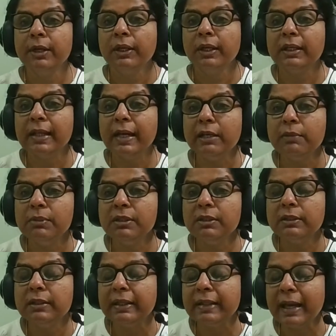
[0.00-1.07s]
Okay, Daniel,
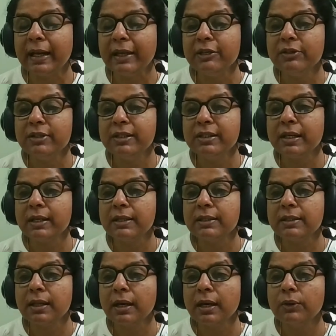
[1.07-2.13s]
Daniel
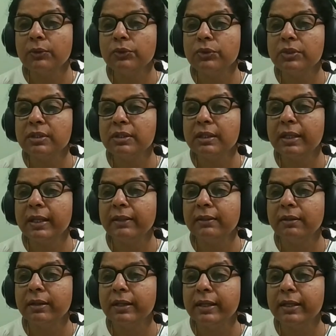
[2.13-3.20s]
says how to select a
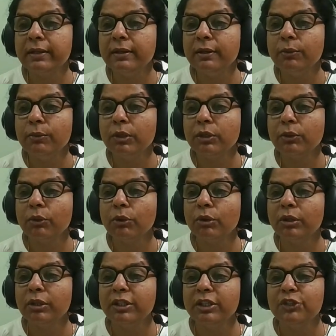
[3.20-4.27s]
leader, what quality